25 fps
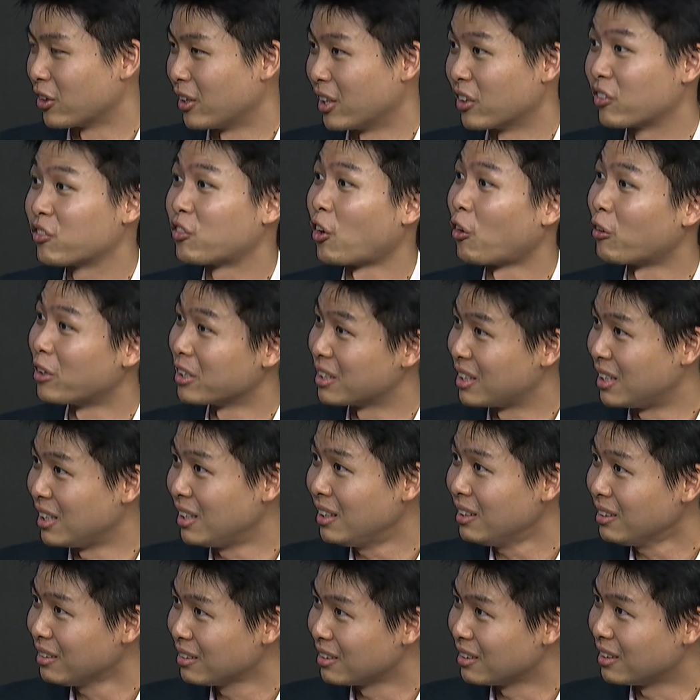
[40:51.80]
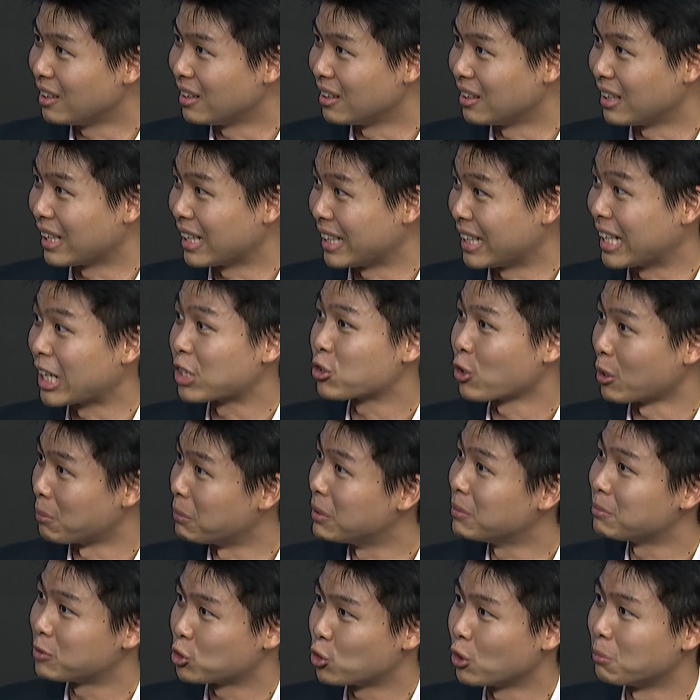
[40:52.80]
authority in their
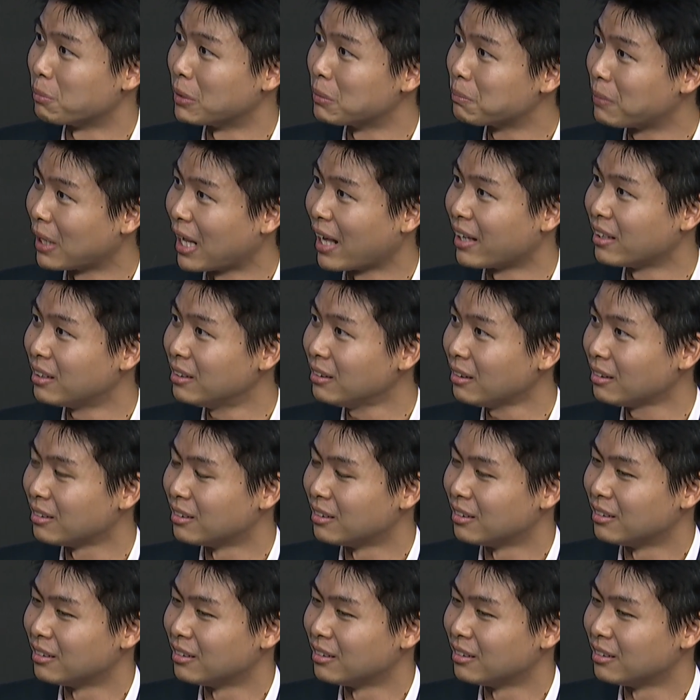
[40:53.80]
treatment plan,